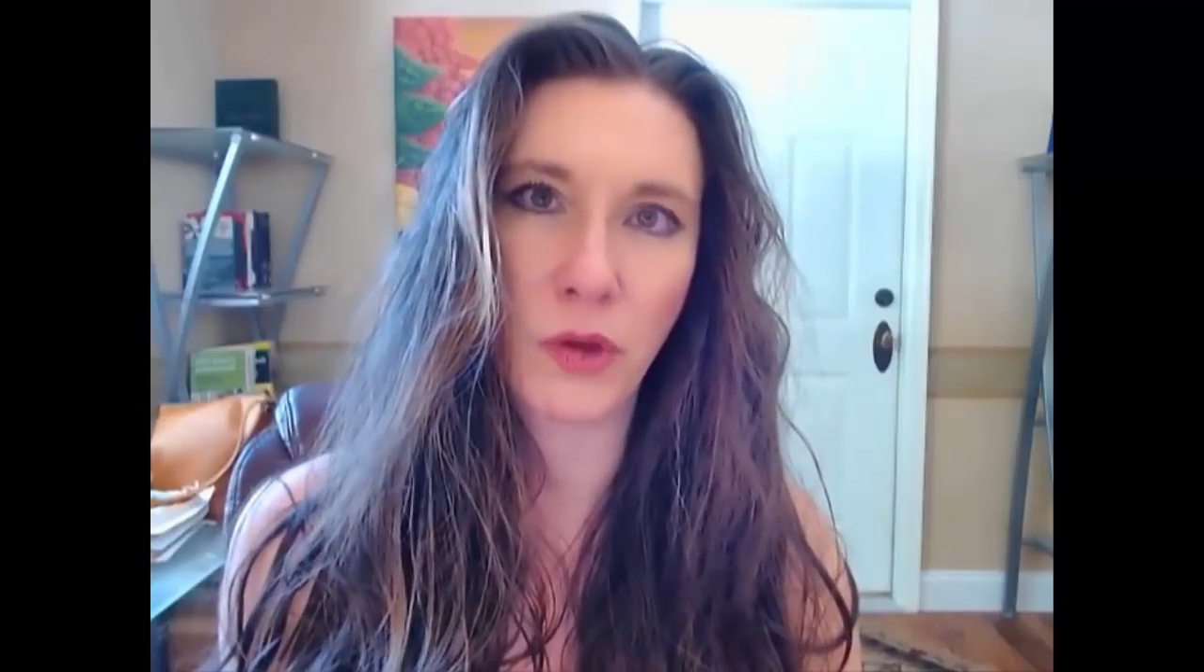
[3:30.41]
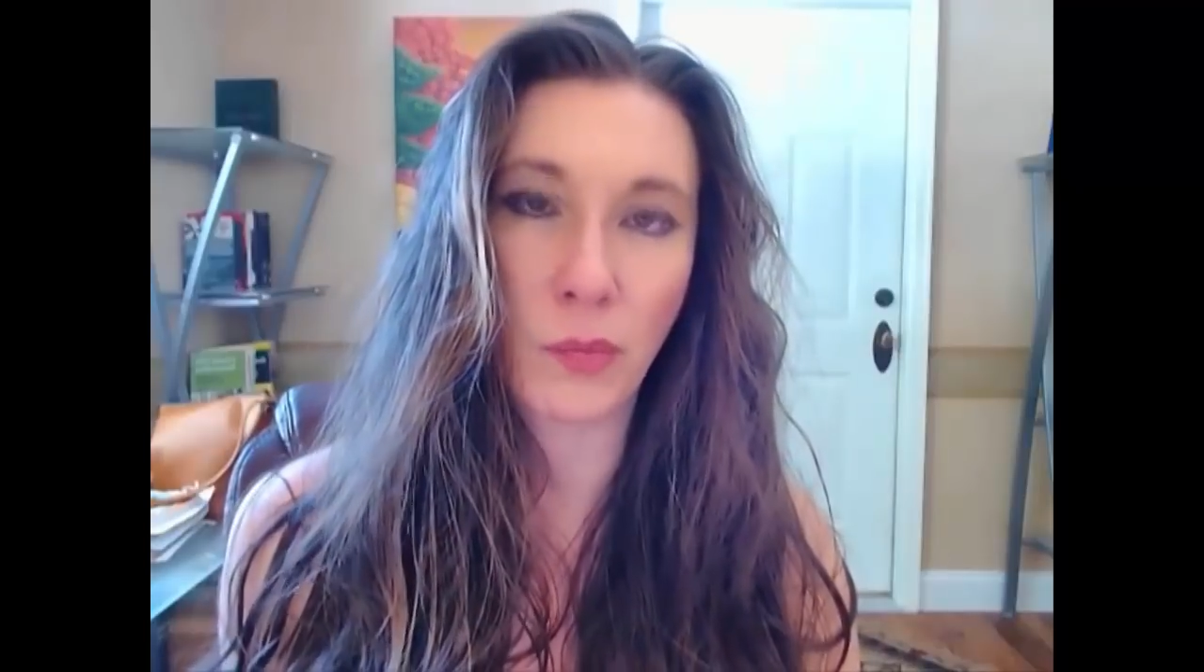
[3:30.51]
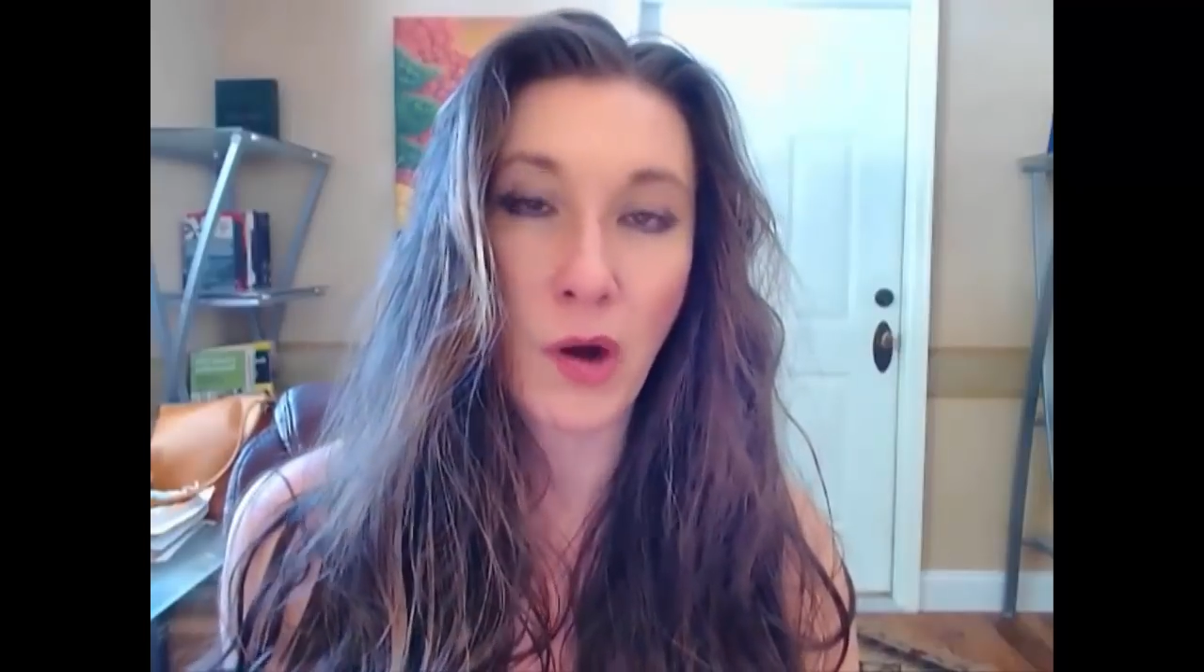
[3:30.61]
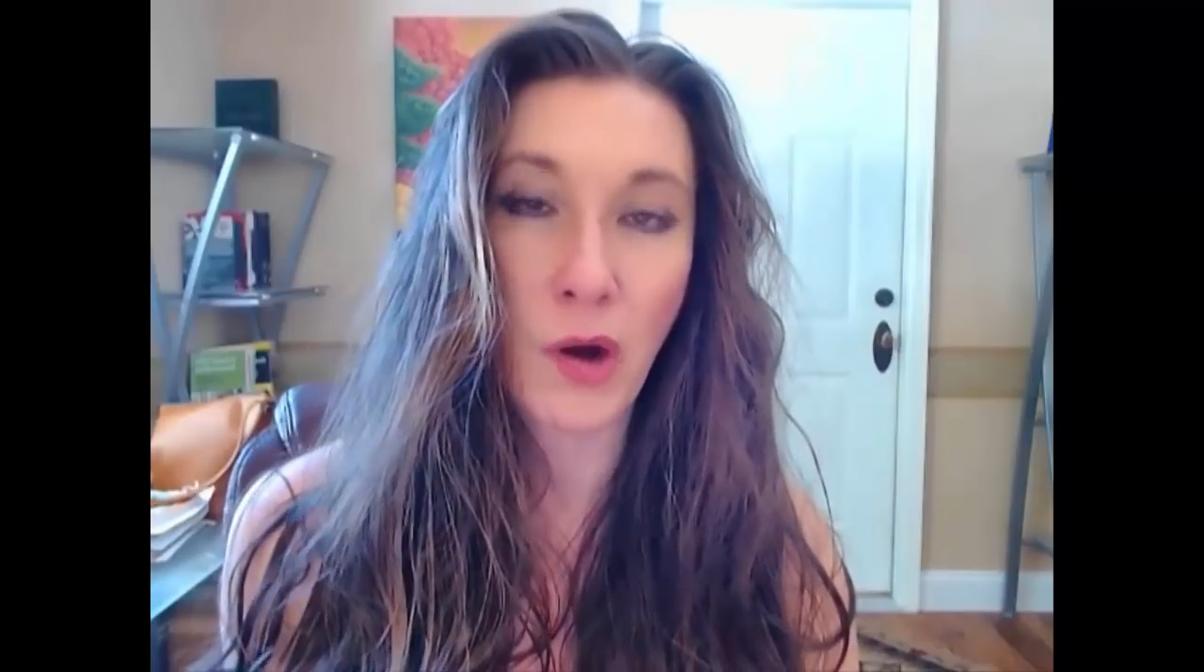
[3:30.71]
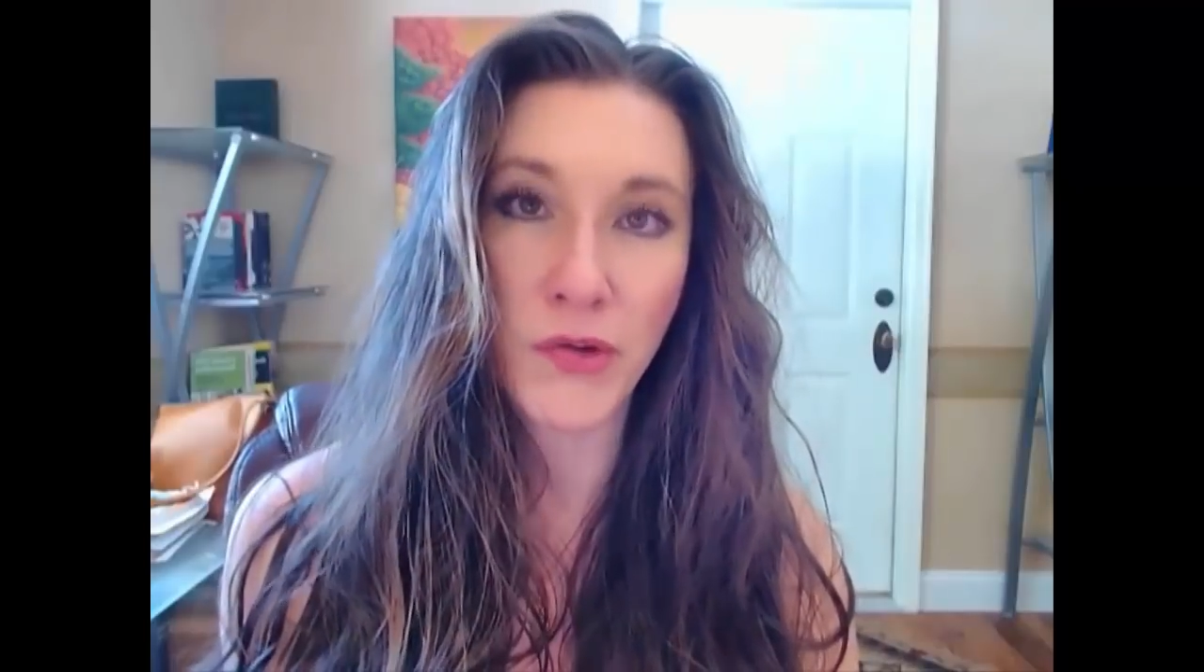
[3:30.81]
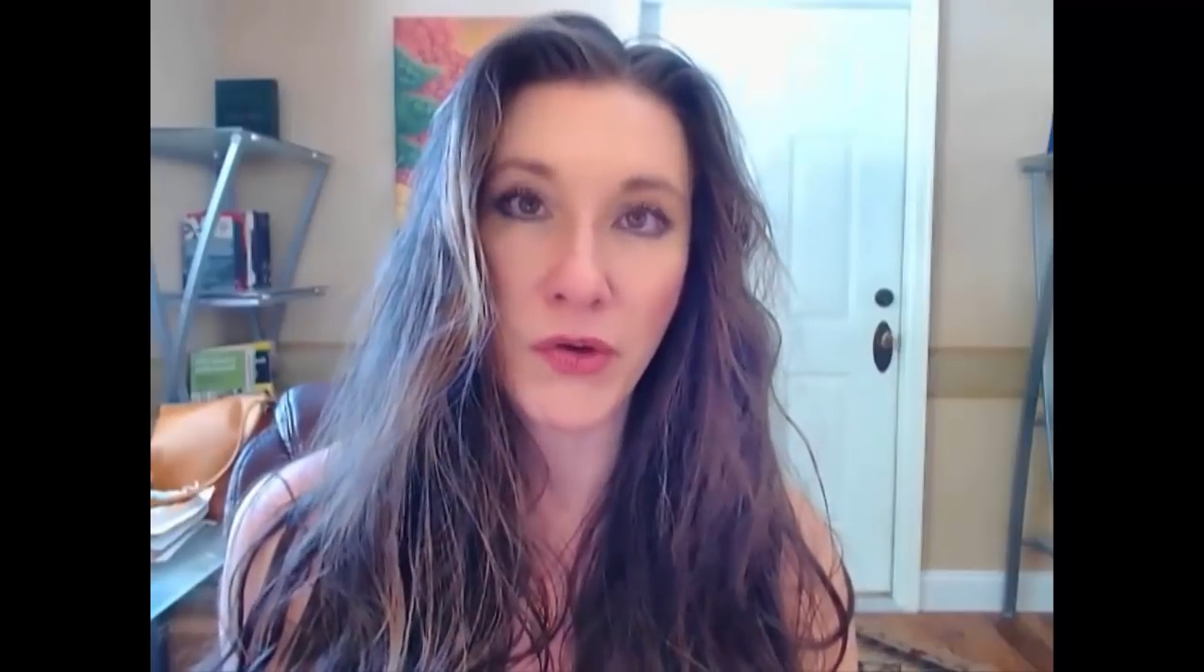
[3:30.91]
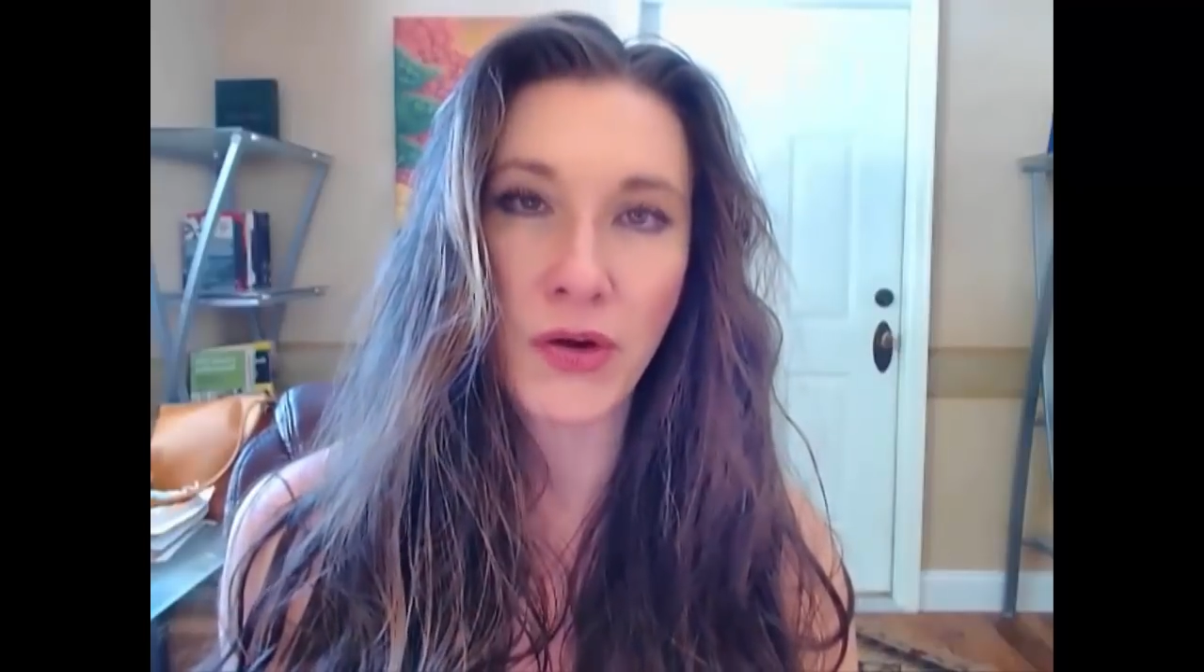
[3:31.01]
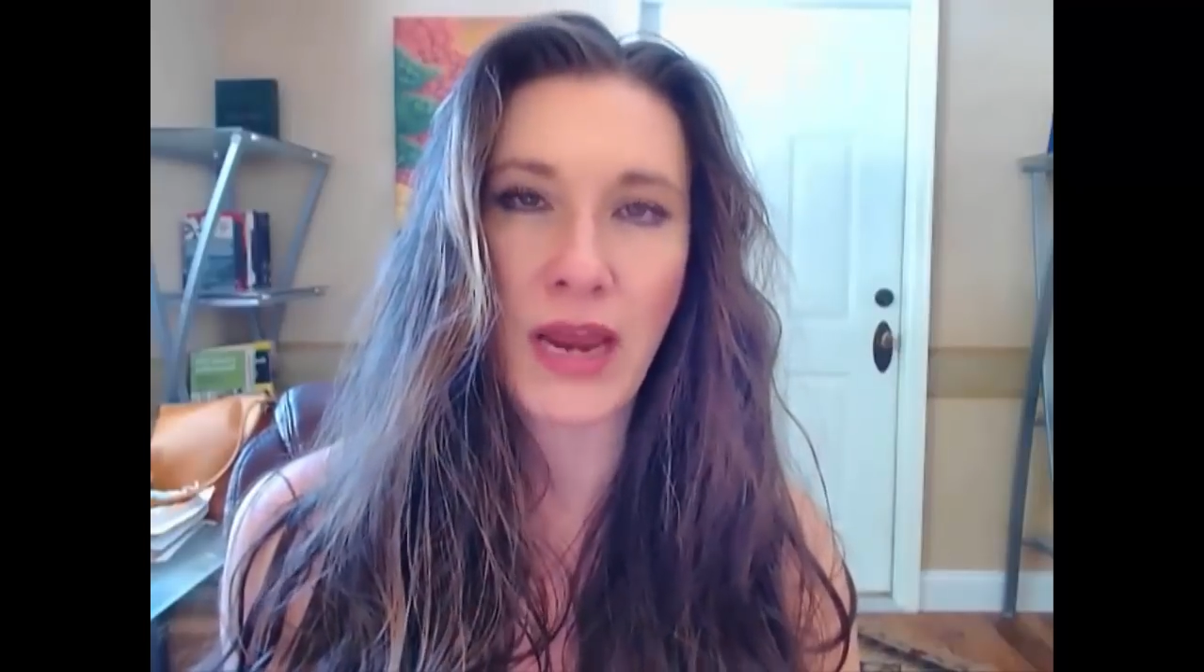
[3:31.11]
your partner,